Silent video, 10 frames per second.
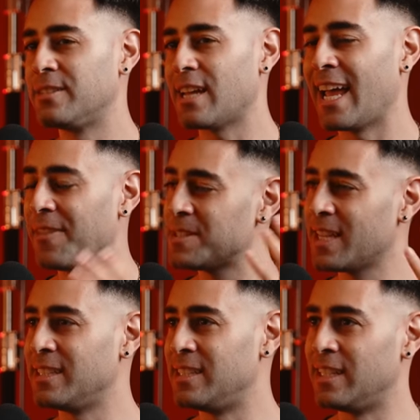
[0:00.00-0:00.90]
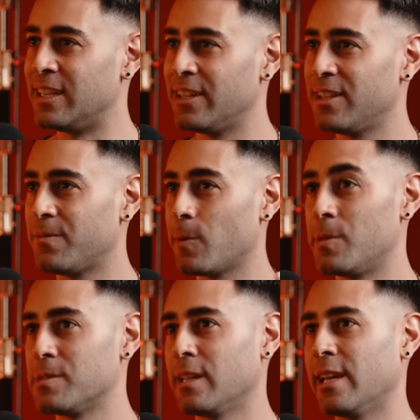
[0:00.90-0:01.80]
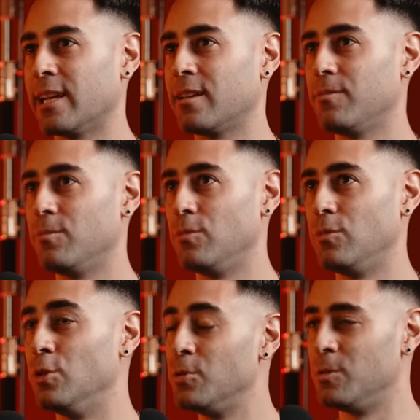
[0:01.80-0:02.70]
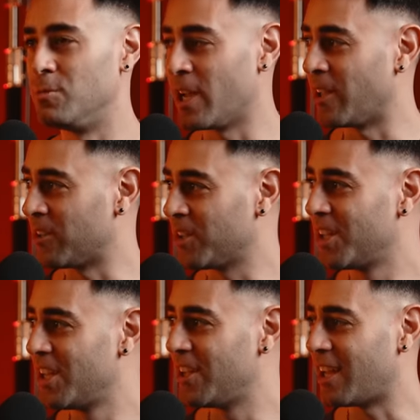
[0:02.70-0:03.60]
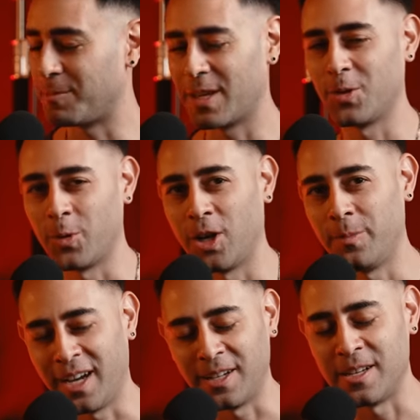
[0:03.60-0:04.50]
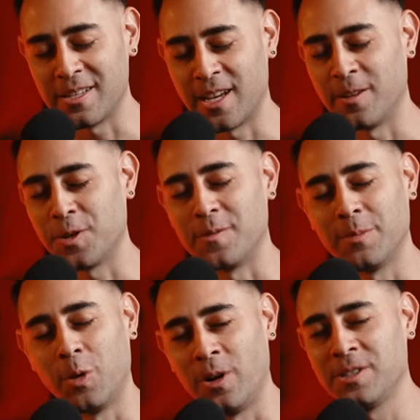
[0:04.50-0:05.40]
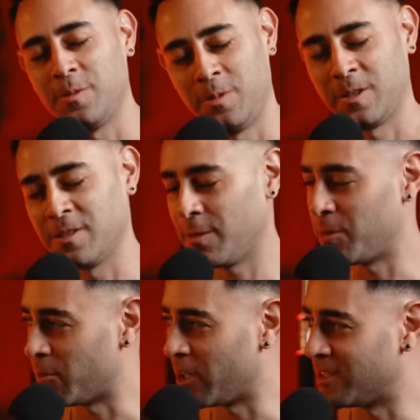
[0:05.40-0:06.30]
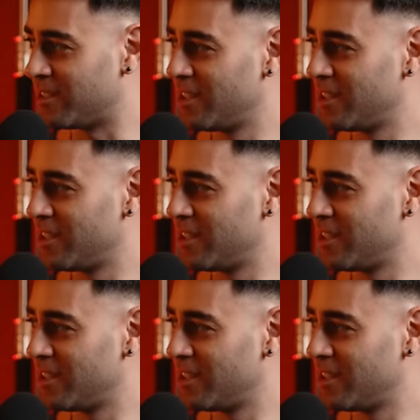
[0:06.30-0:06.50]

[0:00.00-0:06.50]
I had this idea for this like YouTube channel. Yeah. I'm giving away all my ideas now. So if someone wants to pick this up and run,